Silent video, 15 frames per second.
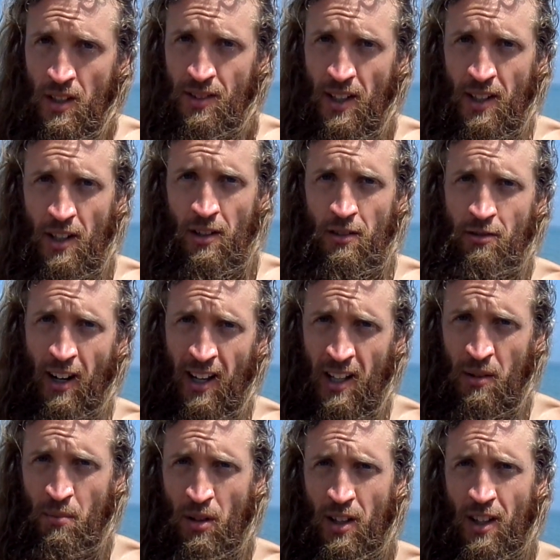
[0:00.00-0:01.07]
that are
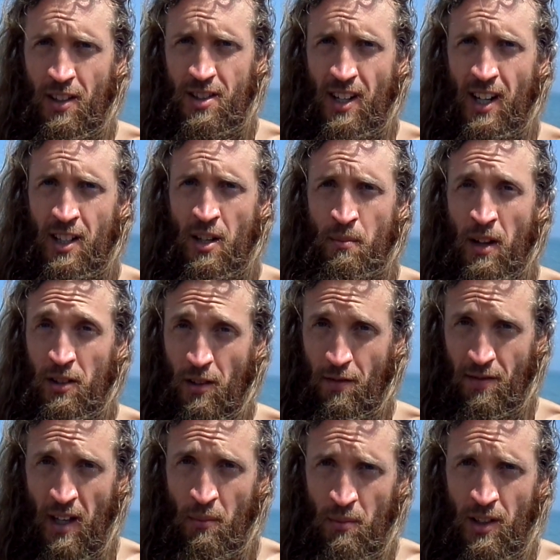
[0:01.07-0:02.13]
ran by a certain amount of
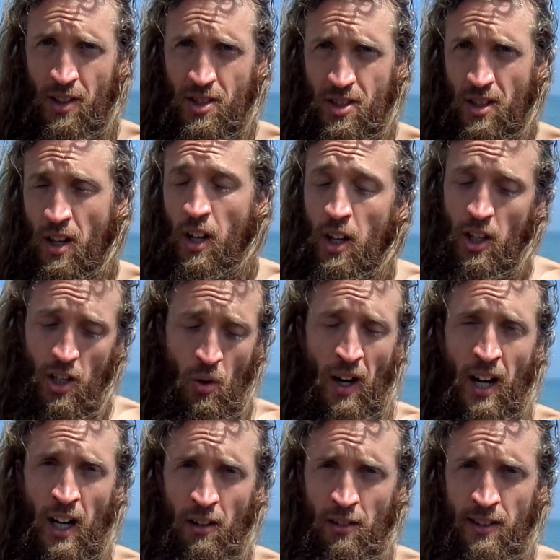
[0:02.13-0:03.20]
families who
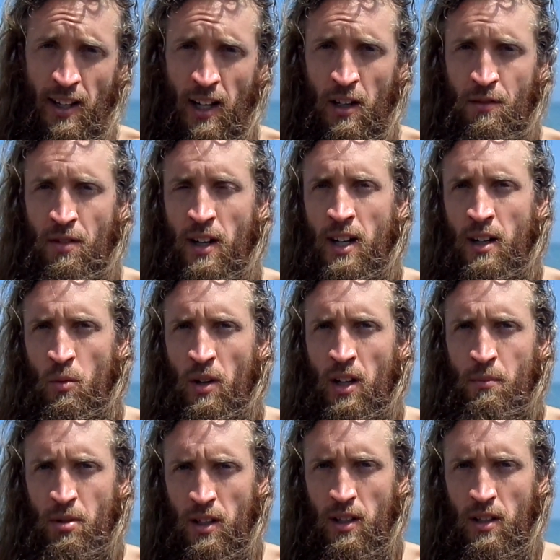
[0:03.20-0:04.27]
aren't out for our
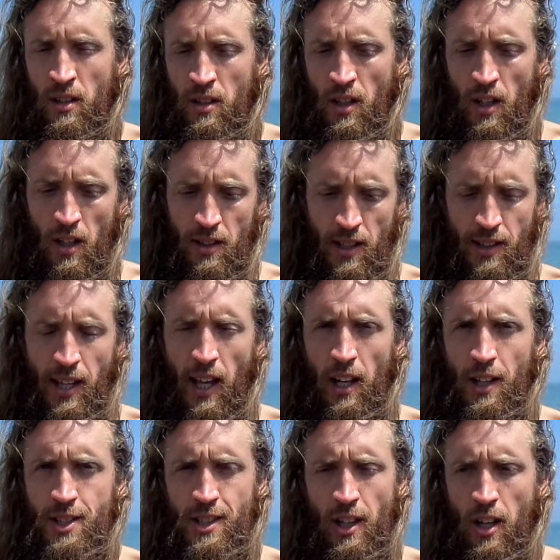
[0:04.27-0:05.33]
well-being. They
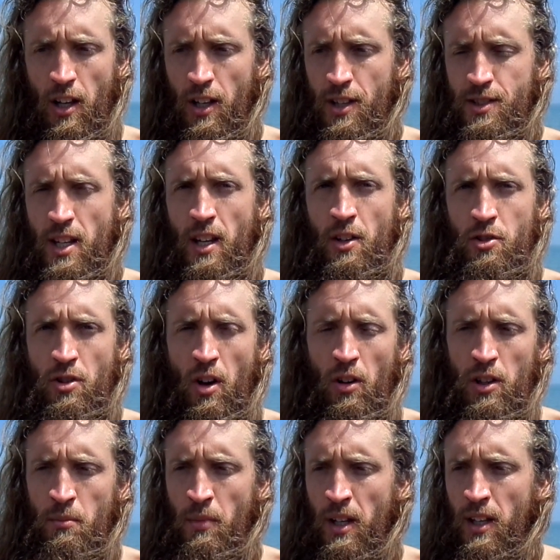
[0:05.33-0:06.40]
tell us lies, they
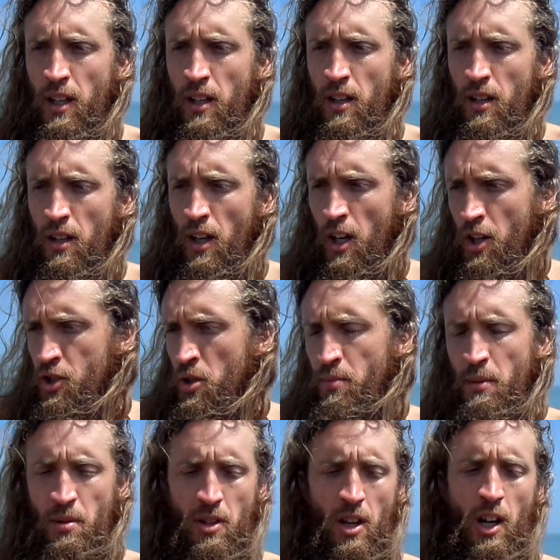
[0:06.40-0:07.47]
control the media. Some
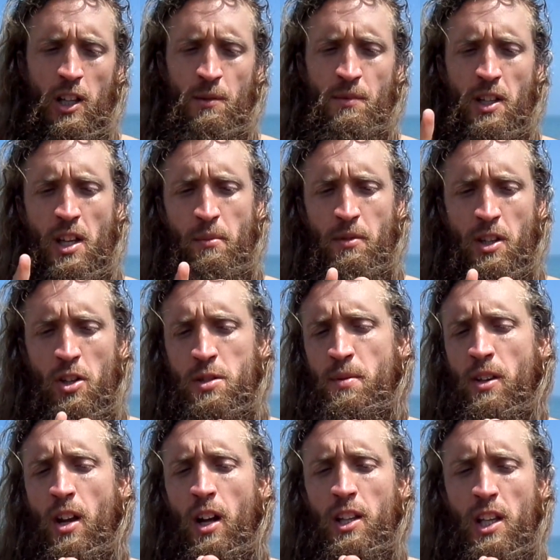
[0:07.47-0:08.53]
people call them, the, they used
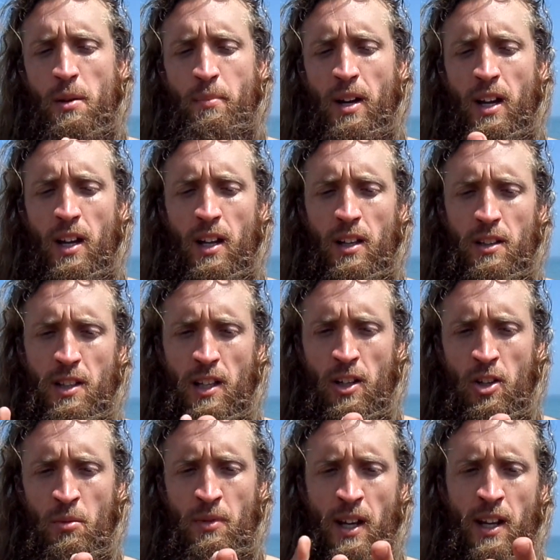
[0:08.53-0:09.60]
to be called Cabal, the
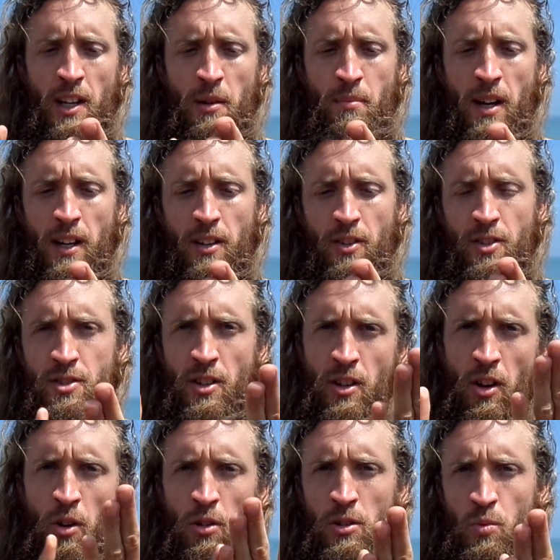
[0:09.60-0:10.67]
Illuminati bankers, or the
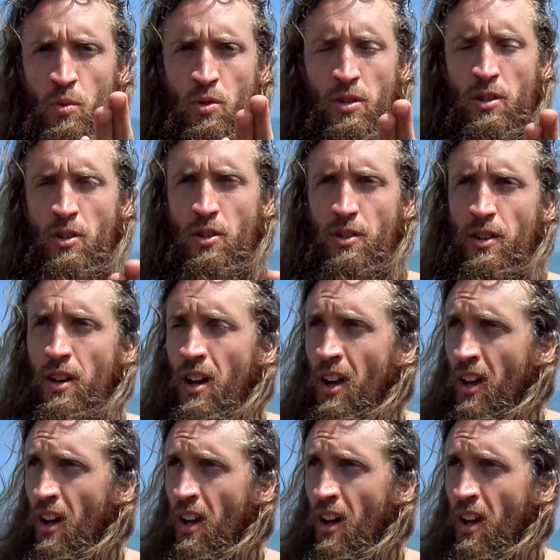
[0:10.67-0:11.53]
Old World Order.